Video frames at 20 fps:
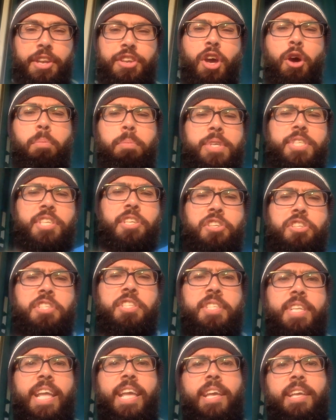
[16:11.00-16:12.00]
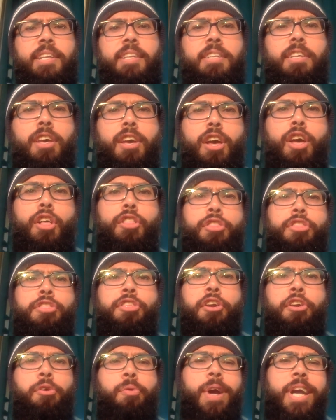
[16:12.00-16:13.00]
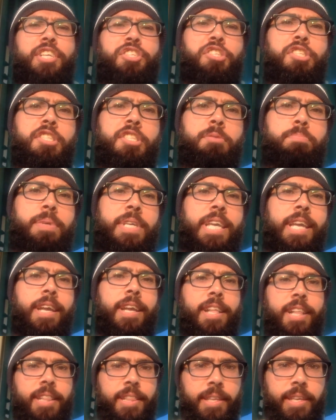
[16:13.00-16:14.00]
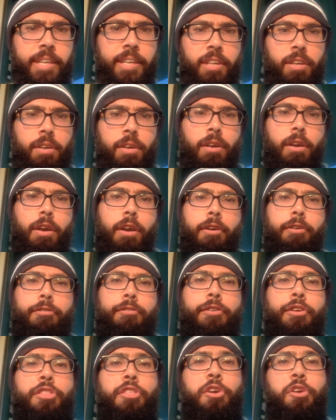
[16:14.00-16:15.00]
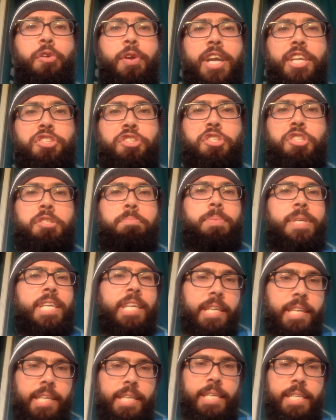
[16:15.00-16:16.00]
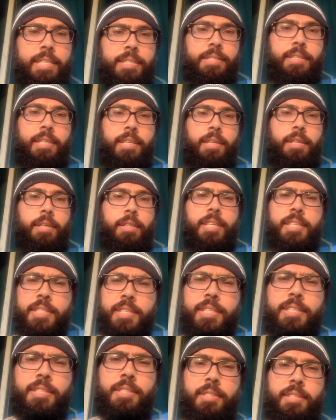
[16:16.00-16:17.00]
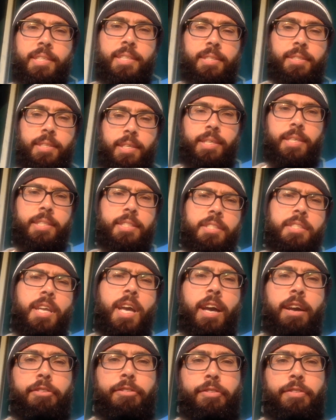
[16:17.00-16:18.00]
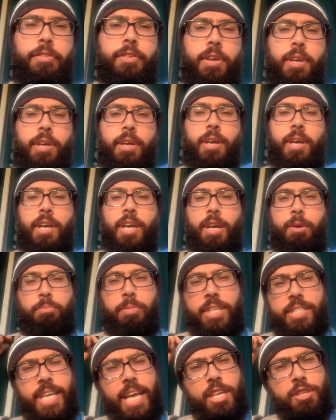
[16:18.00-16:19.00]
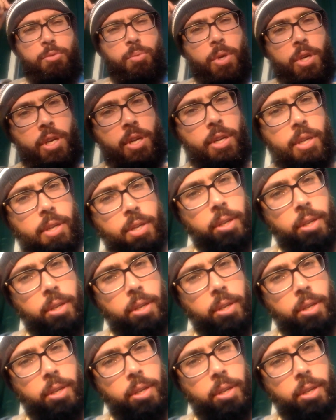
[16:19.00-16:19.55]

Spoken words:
don't misunderstand the directions being clear for the directions being easy. This isn't easy. It's tough. It takes work.